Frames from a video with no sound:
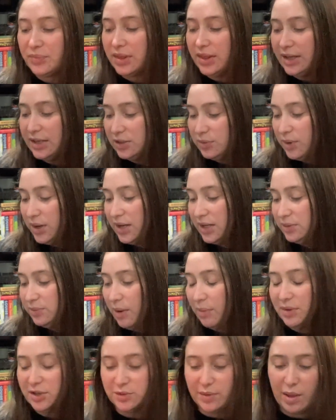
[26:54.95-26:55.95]
This one is
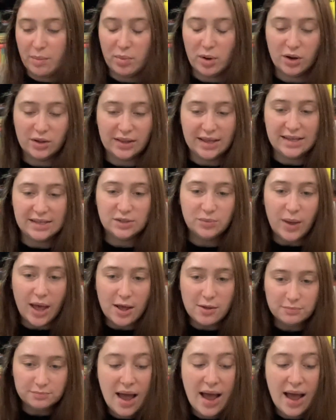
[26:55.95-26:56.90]
published by Berkeley as well.